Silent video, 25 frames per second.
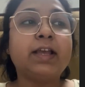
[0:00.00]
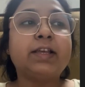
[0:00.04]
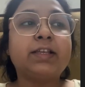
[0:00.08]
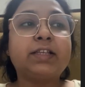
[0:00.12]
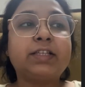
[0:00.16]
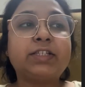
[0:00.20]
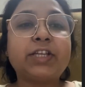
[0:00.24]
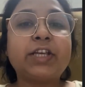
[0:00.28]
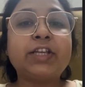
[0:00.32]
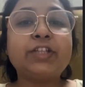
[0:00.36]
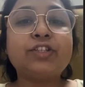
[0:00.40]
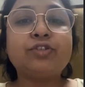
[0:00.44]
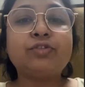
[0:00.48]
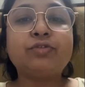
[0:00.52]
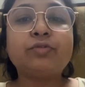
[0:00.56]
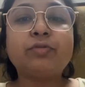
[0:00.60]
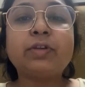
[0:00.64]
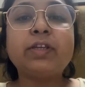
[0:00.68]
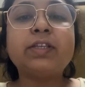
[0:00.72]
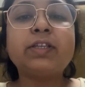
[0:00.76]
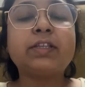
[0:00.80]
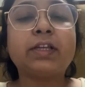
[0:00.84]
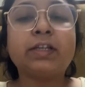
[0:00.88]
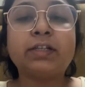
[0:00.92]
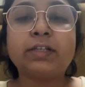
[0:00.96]
Stage 2
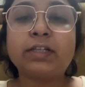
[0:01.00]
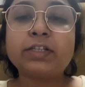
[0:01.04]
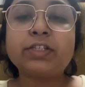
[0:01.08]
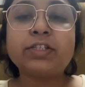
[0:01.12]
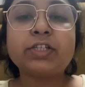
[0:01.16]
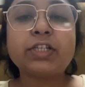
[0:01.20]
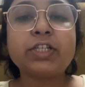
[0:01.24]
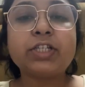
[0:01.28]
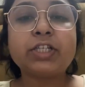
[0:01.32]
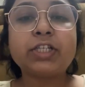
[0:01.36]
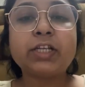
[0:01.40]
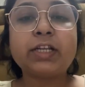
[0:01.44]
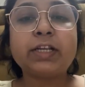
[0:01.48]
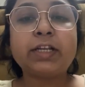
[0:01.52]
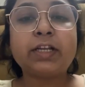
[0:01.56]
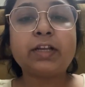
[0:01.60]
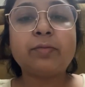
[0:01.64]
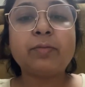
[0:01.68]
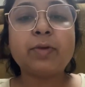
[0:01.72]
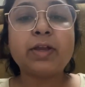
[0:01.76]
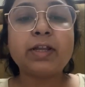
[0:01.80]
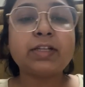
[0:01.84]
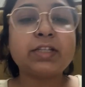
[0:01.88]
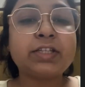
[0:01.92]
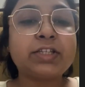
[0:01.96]
is interstitial
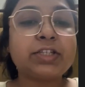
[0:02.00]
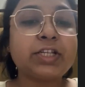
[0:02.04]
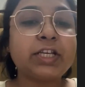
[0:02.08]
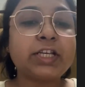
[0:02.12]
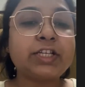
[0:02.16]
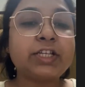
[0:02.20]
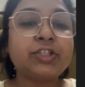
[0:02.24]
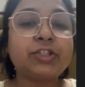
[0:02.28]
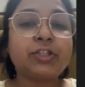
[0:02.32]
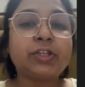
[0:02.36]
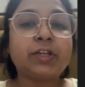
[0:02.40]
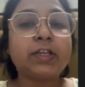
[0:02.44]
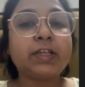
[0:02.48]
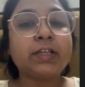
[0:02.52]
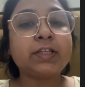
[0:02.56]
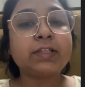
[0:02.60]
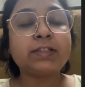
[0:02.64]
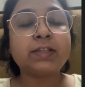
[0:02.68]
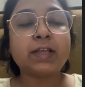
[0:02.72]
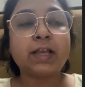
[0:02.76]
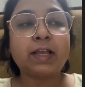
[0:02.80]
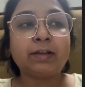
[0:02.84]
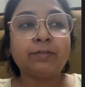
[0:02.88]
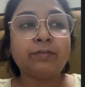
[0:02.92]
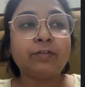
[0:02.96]
edema, and stage 3
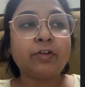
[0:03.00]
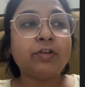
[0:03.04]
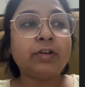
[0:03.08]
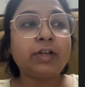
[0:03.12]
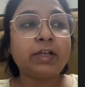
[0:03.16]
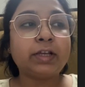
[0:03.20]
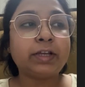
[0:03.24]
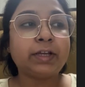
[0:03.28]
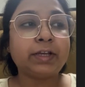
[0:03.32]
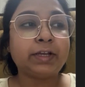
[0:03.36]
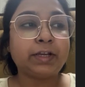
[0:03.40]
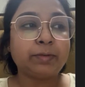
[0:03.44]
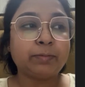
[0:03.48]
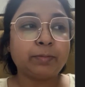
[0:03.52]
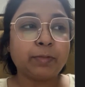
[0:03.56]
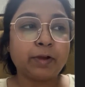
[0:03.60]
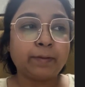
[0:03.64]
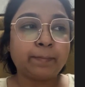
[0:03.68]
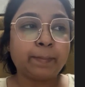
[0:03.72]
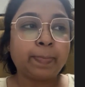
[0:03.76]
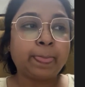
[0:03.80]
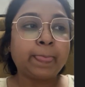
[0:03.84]
is alveolar edema.